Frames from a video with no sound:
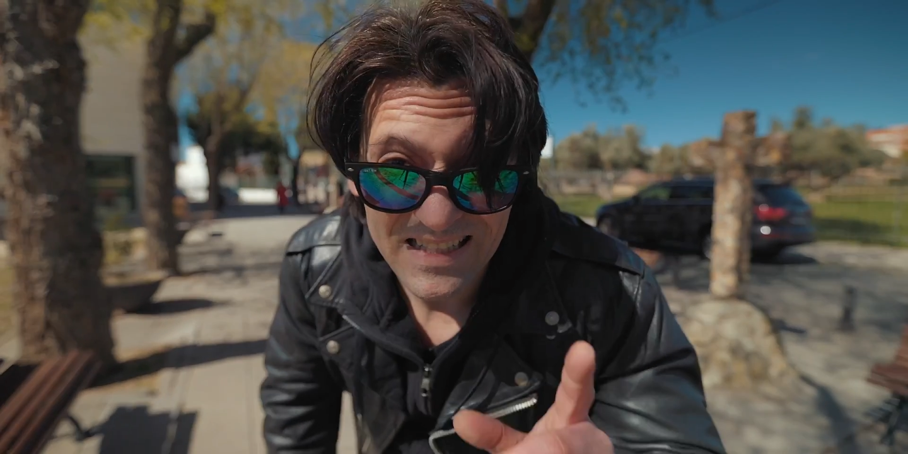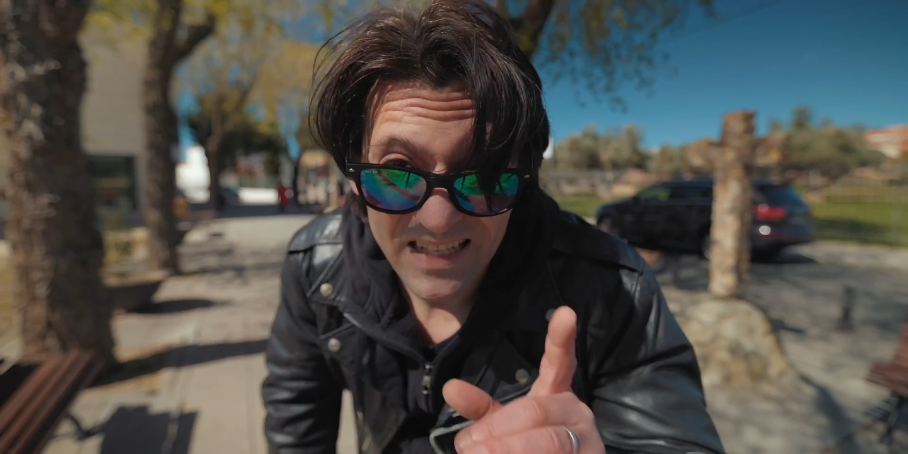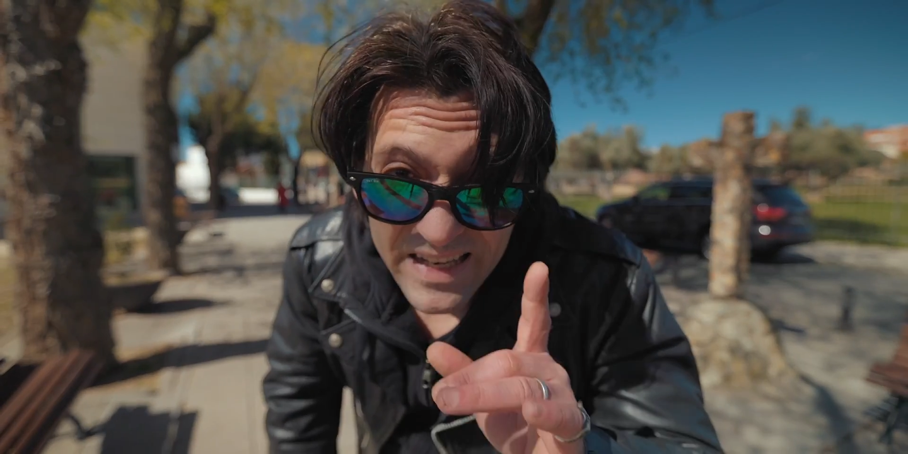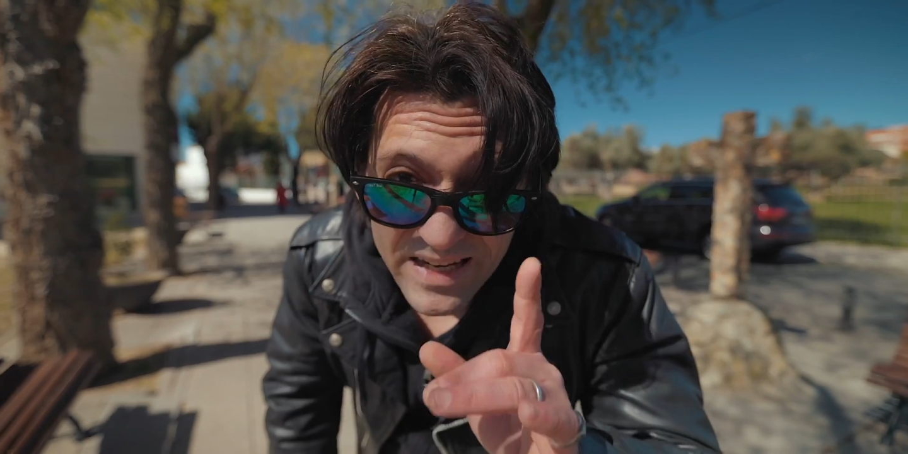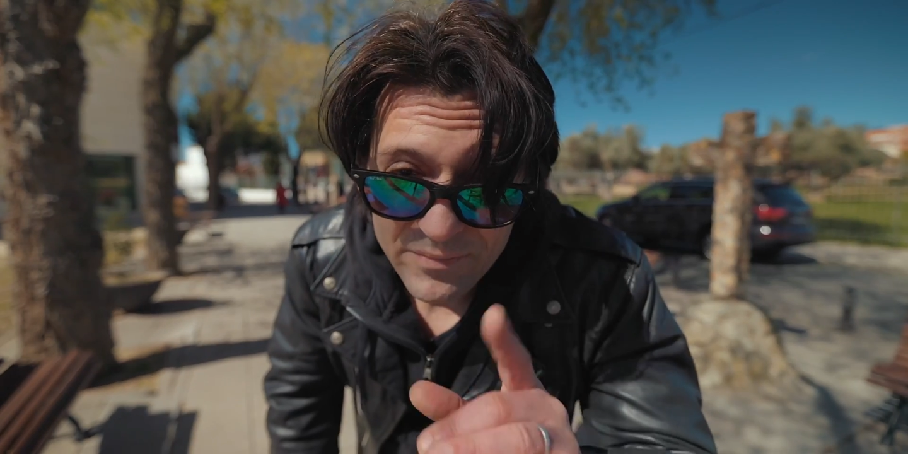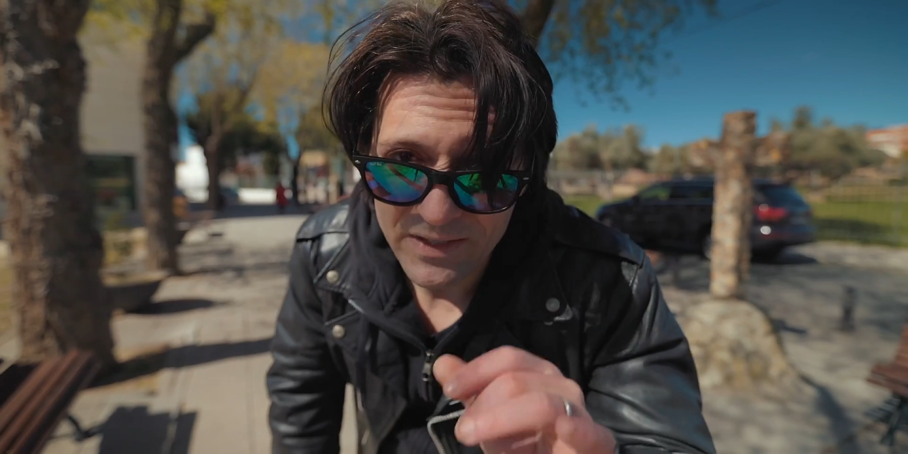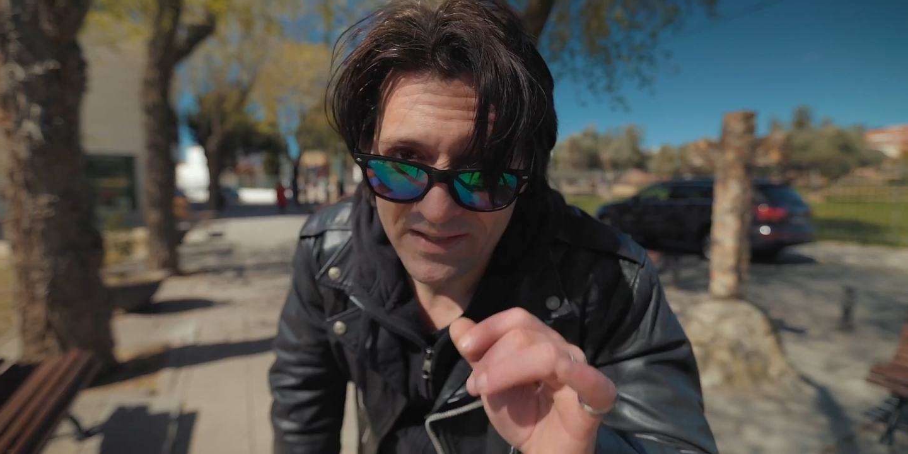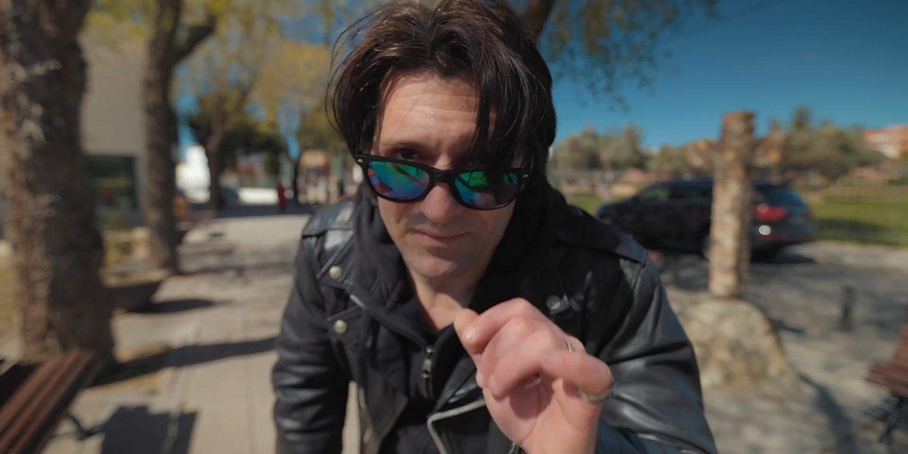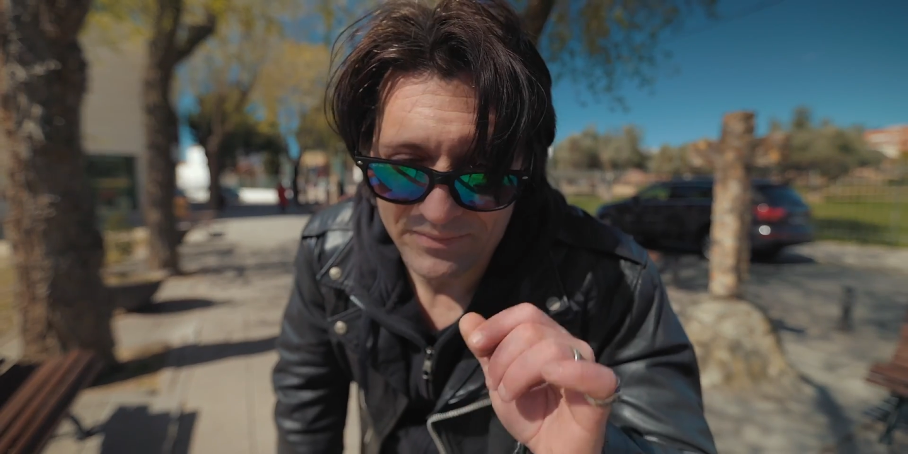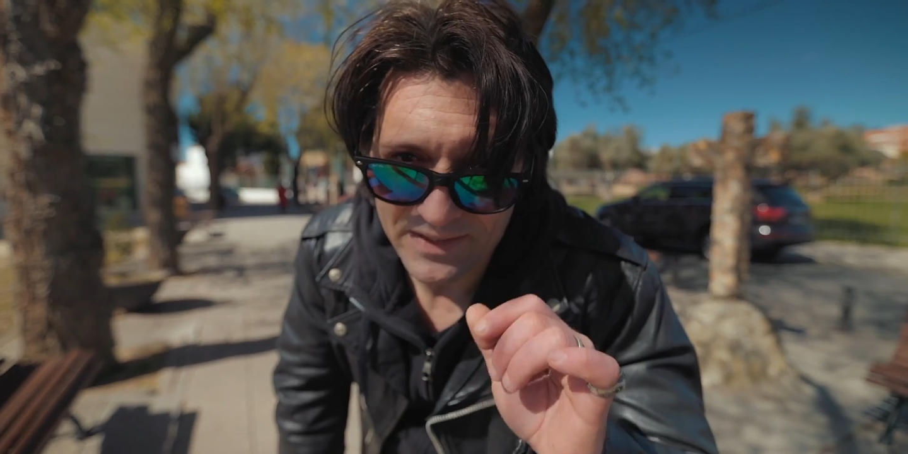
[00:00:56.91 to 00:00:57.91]
is a little
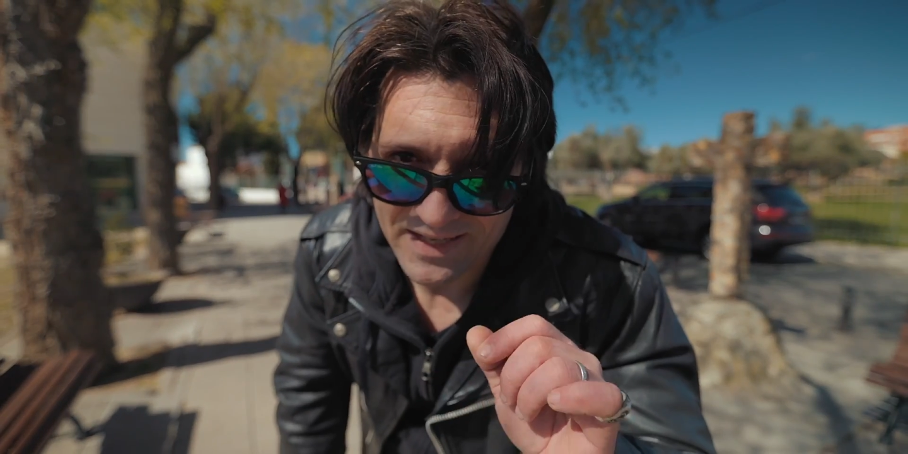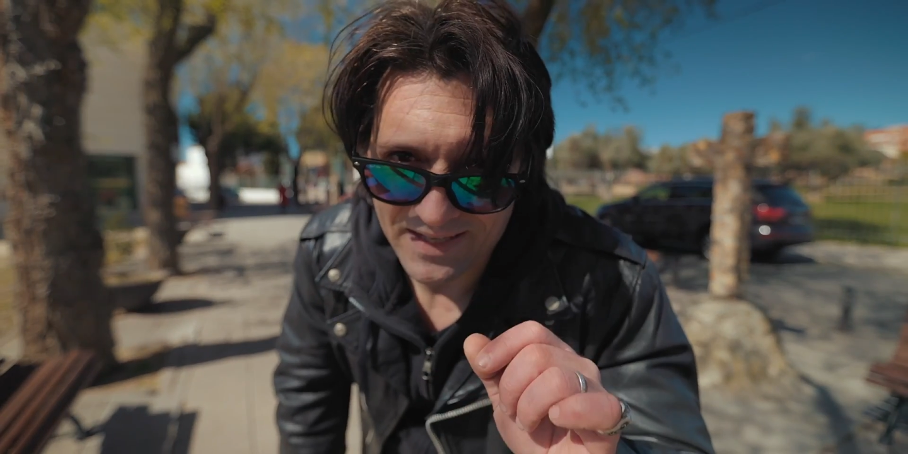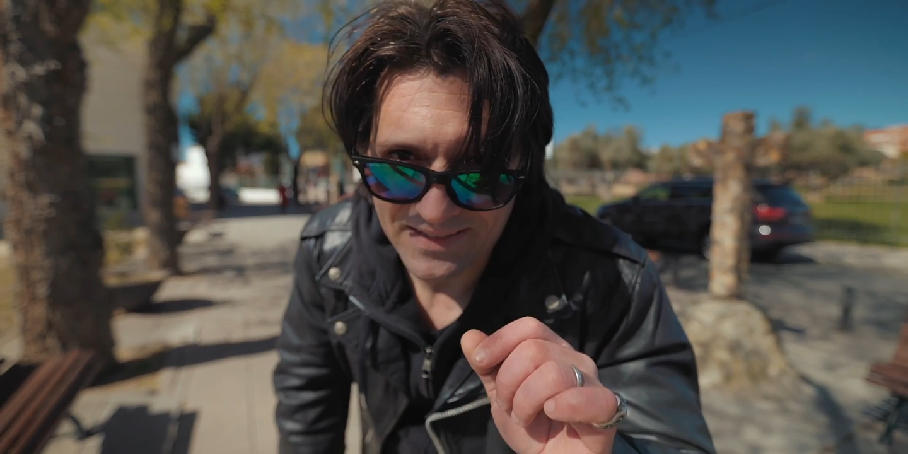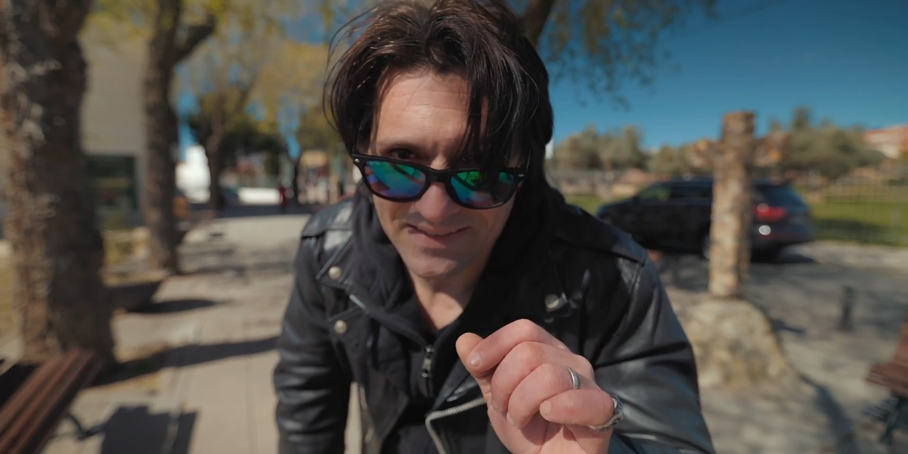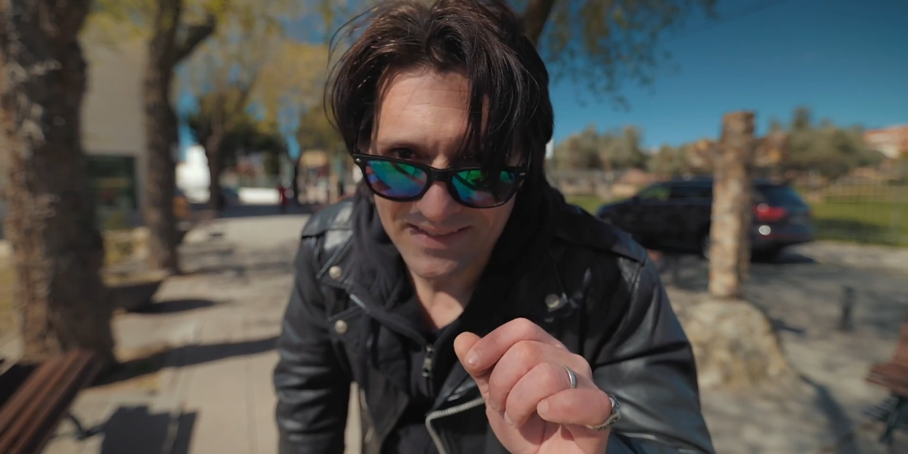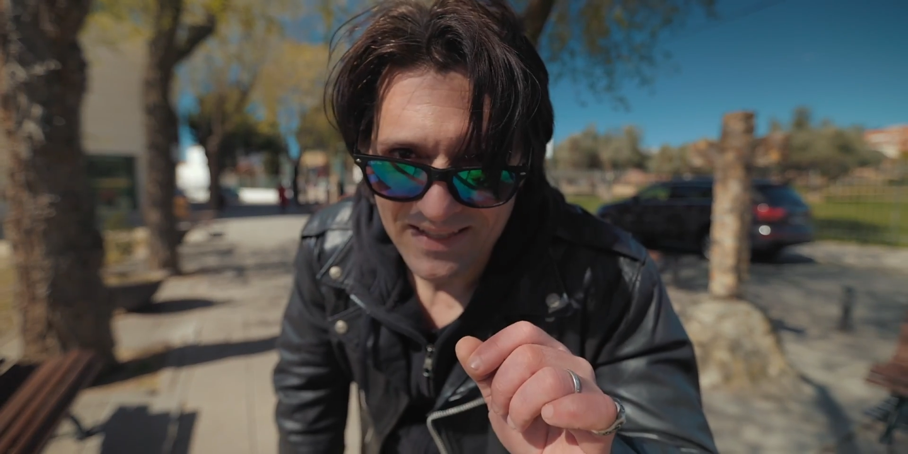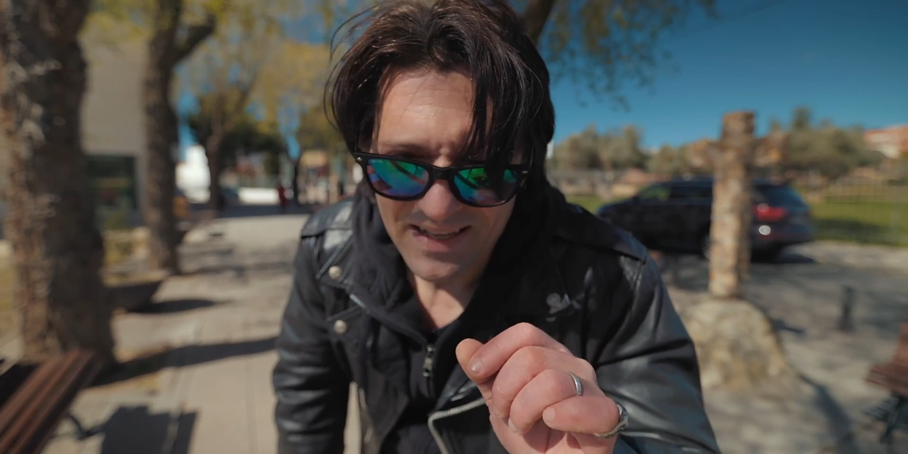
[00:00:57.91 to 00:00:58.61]
bit complicated.